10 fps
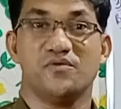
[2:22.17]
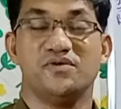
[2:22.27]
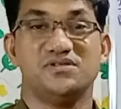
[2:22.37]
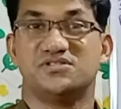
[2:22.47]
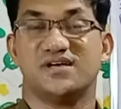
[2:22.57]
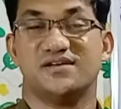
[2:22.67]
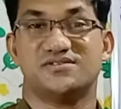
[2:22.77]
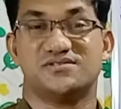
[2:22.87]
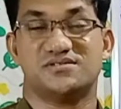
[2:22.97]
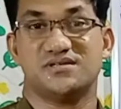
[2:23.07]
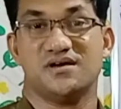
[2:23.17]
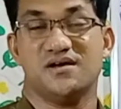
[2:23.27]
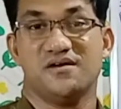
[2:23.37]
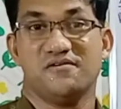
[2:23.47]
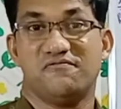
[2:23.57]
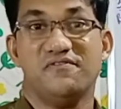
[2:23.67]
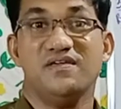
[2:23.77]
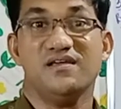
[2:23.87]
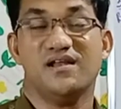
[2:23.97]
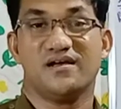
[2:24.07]
we just
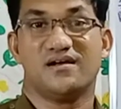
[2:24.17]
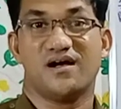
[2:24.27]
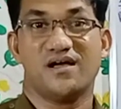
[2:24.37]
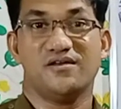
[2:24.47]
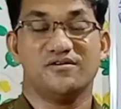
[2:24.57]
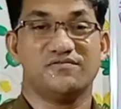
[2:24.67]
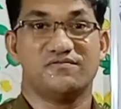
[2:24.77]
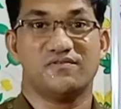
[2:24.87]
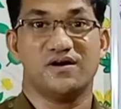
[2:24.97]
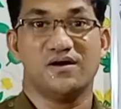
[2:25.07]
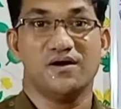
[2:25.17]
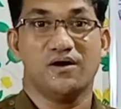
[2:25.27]
feel a kind of awe